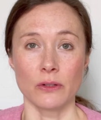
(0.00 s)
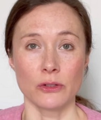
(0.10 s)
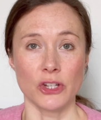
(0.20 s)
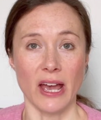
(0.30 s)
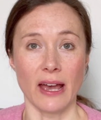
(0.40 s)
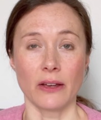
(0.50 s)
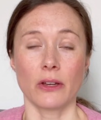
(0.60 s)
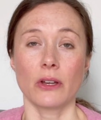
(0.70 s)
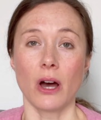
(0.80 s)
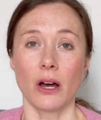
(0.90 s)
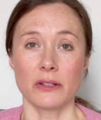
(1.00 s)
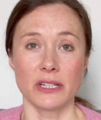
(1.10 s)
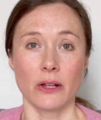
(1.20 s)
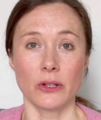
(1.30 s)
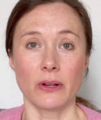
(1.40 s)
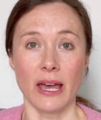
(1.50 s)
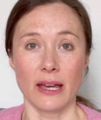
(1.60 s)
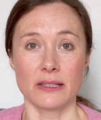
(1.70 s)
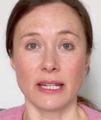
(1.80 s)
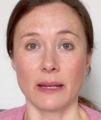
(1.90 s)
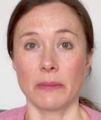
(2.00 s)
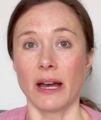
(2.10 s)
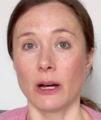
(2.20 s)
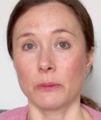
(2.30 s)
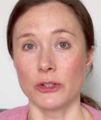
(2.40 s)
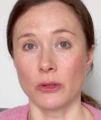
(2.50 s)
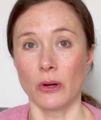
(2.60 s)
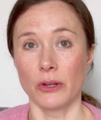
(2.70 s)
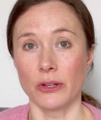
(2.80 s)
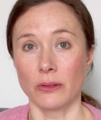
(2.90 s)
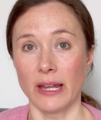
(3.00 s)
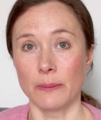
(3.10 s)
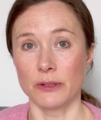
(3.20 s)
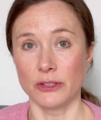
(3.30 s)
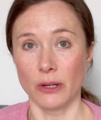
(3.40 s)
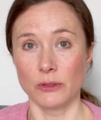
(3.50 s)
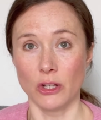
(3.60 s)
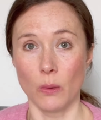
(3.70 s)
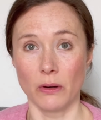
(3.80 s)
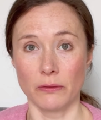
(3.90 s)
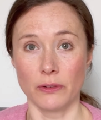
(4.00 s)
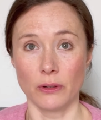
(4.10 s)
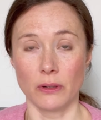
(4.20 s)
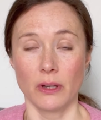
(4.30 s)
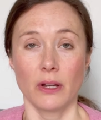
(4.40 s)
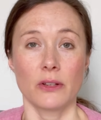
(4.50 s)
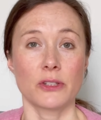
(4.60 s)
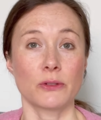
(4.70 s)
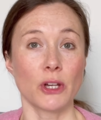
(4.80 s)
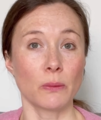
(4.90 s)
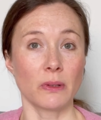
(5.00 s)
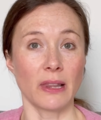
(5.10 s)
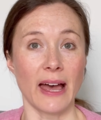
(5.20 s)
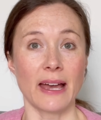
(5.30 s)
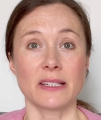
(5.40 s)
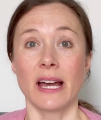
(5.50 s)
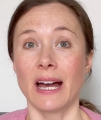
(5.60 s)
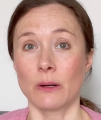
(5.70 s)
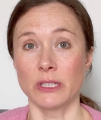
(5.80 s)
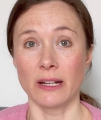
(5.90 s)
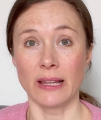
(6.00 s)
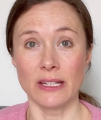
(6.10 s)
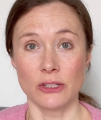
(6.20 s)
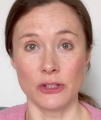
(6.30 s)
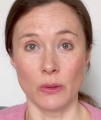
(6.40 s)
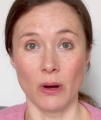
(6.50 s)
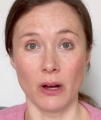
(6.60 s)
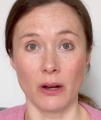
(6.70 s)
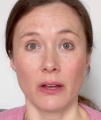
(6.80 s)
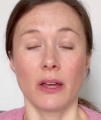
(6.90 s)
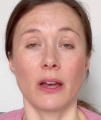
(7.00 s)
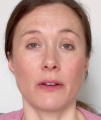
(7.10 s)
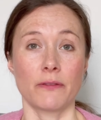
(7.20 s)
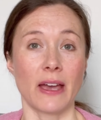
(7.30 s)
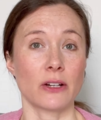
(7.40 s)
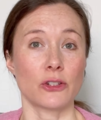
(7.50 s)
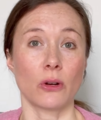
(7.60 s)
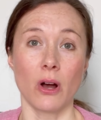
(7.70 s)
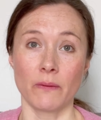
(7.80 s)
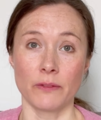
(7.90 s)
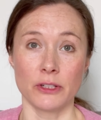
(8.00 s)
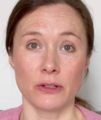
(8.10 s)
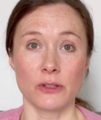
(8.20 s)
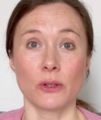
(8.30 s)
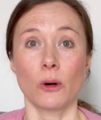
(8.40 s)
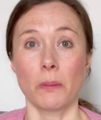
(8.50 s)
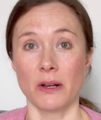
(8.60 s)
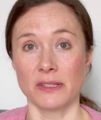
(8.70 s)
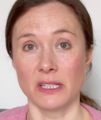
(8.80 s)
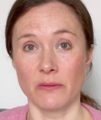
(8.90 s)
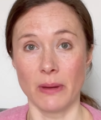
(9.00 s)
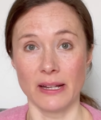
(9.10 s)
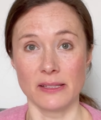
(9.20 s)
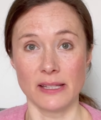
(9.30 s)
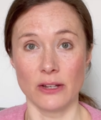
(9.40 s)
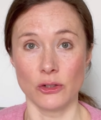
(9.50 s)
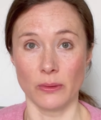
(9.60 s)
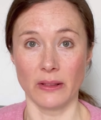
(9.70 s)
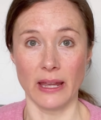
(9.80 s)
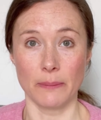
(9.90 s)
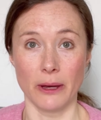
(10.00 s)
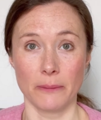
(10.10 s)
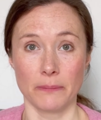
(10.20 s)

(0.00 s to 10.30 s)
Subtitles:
check can't tell your care team how much longer your labour is going to go on for, so don't let how dilated you are affect your confidence or positive mindset during labour.